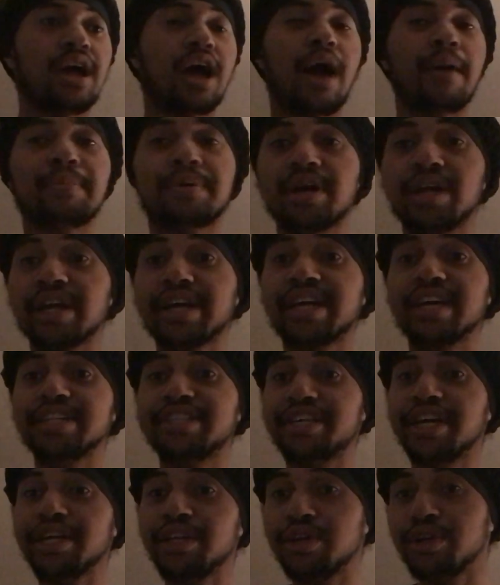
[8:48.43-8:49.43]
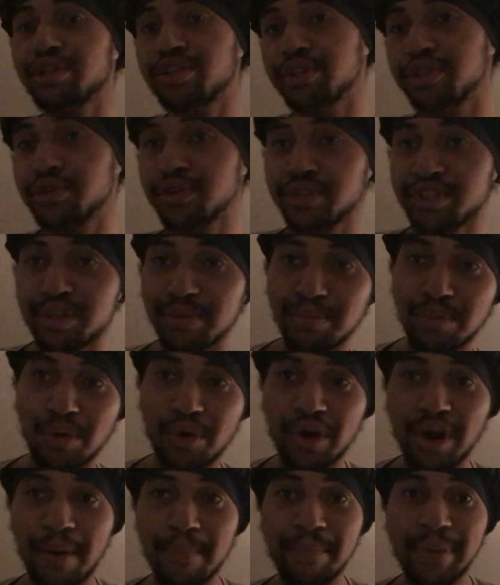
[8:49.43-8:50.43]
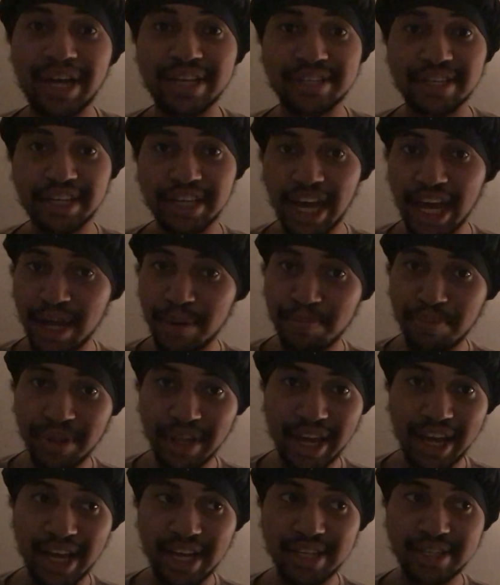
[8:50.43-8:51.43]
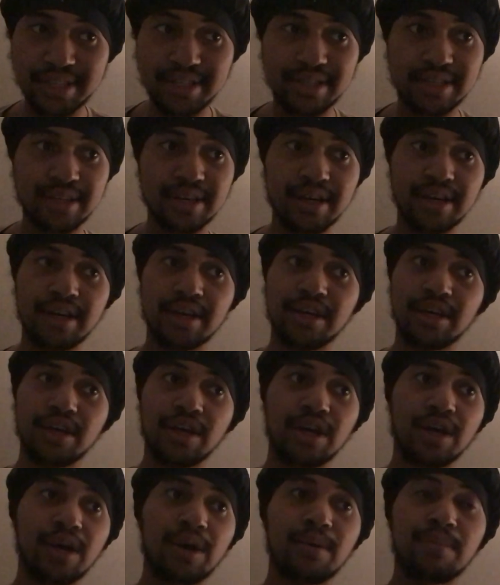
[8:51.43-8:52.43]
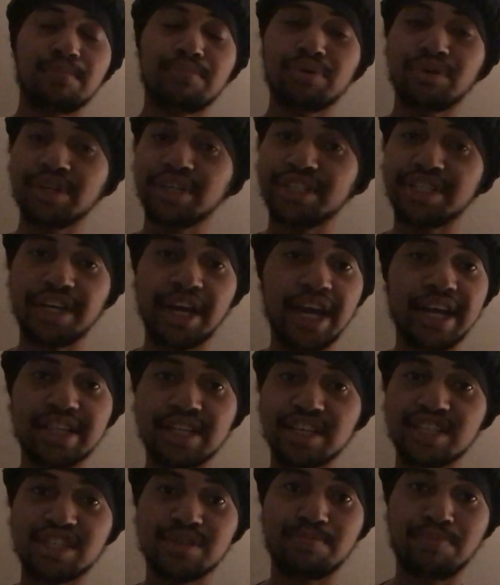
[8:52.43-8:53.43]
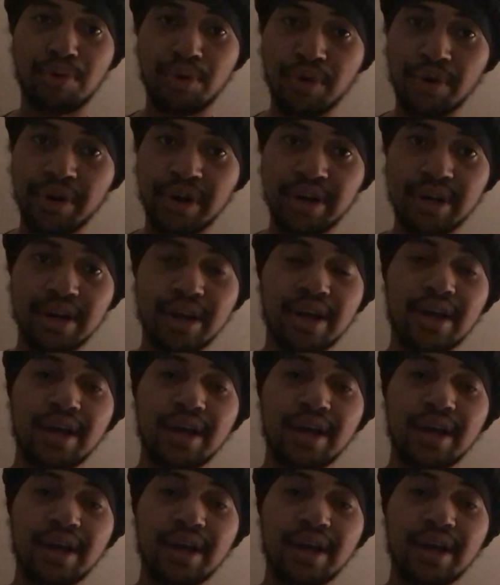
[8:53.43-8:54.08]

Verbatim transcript: I'm going to continue to do some more amazing gameplays. Appreciate the support.